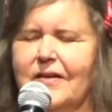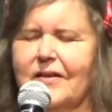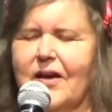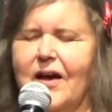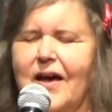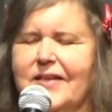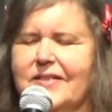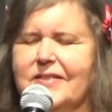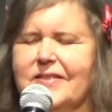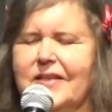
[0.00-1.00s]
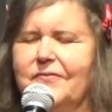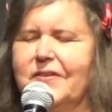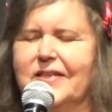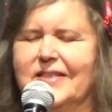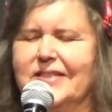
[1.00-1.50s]
God is
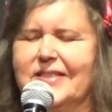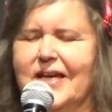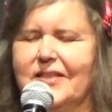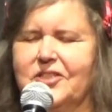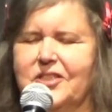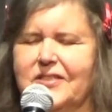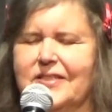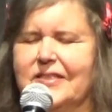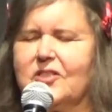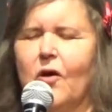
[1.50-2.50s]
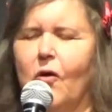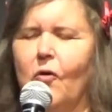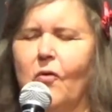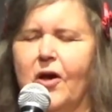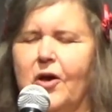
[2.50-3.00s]
infinite intelligence. It's
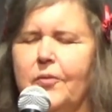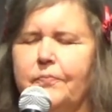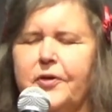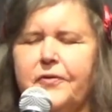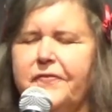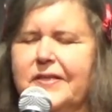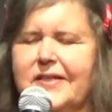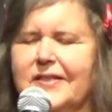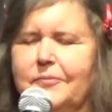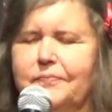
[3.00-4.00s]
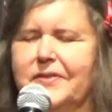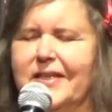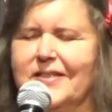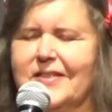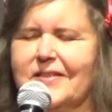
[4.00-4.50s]
whole, perfect, and
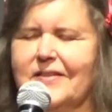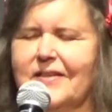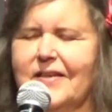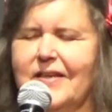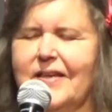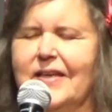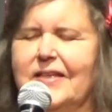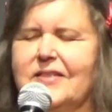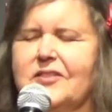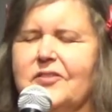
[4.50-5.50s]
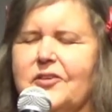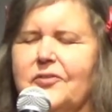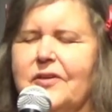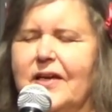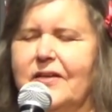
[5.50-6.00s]
complete. It is the
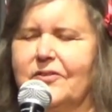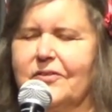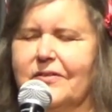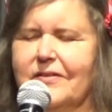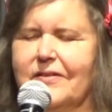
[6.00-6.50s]
creator.